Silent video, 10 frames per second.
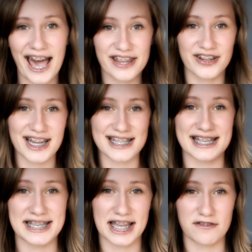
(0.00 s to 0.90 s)
Hi there guys,
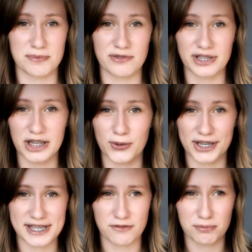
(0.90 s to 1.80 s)
this is going to have to be really quick
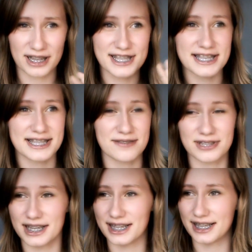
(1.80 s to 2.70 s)
because I've got plans this
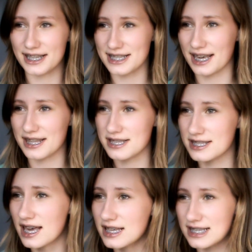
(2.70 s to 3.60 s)
evening and I need to get
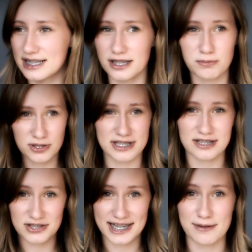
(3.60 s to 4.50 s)
this done and uploaded
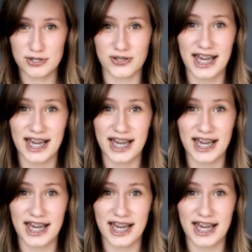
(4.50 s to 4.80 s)
done on time, so